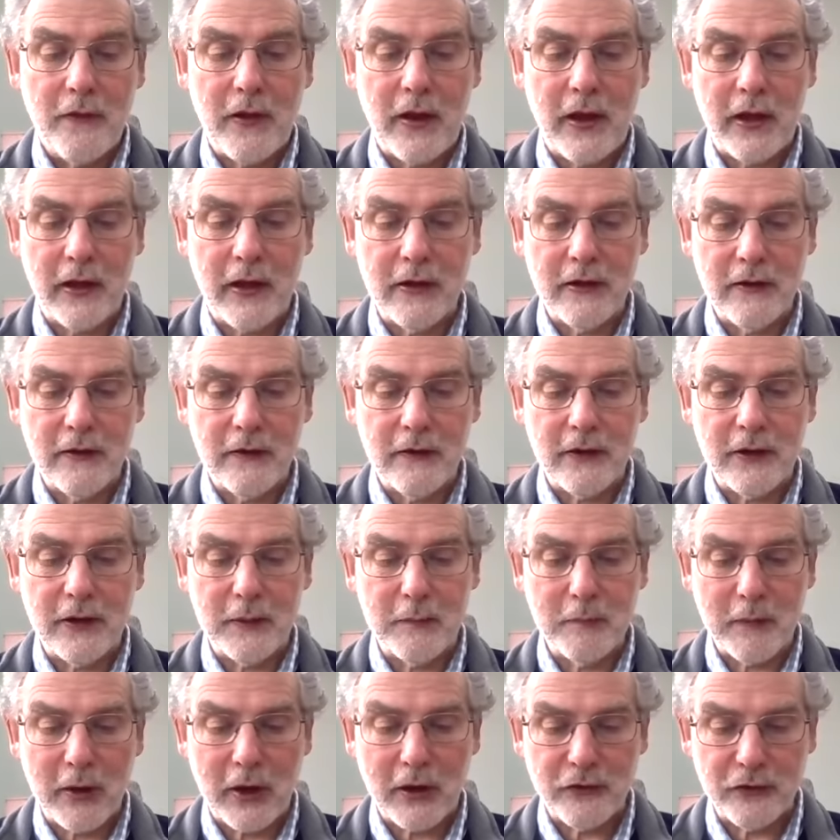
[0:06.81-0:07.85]
Then
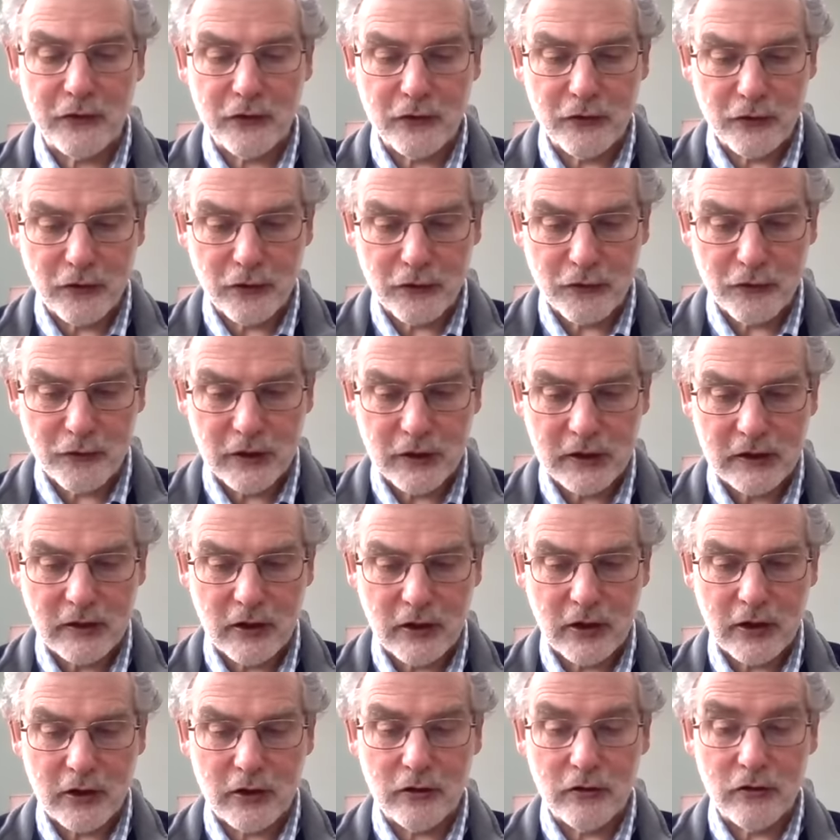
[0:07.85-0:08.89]
the messengers
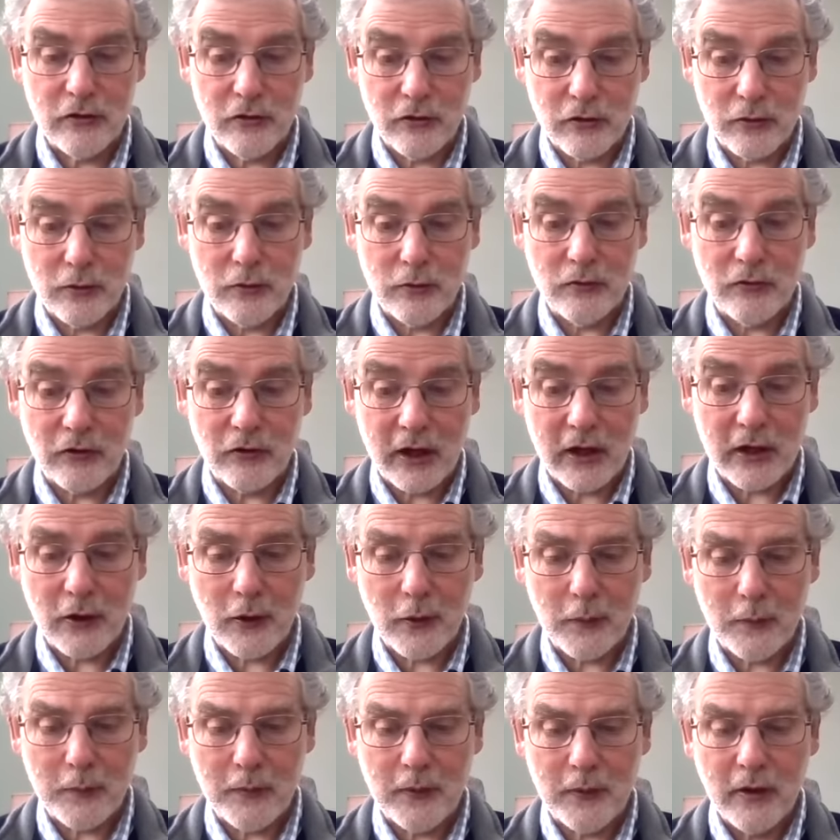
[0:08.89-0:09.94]
returned to
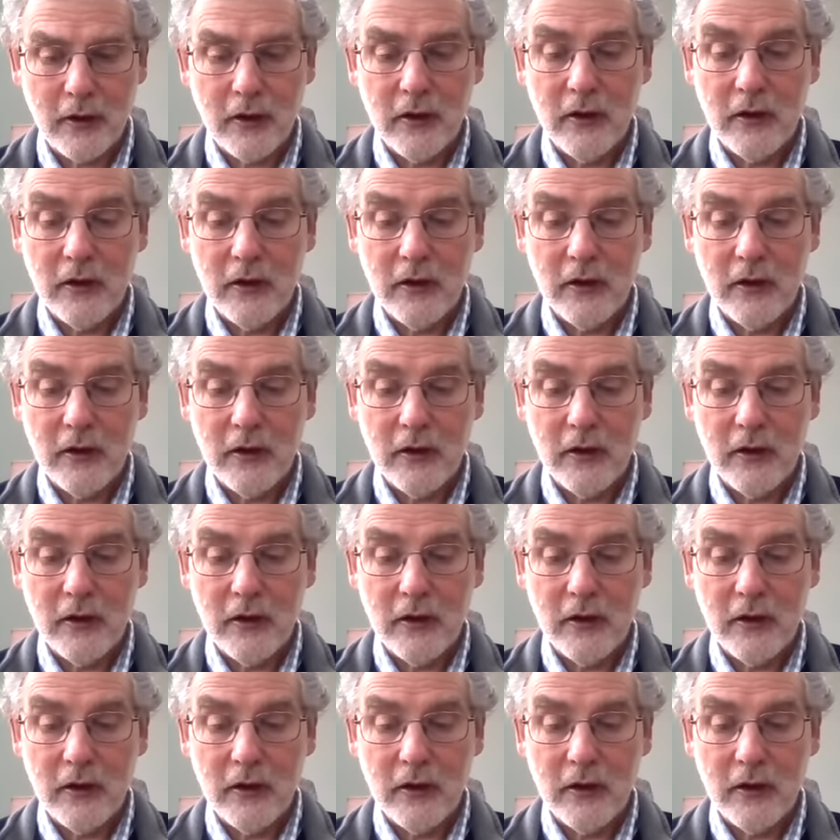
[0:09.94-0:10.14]
Jacob,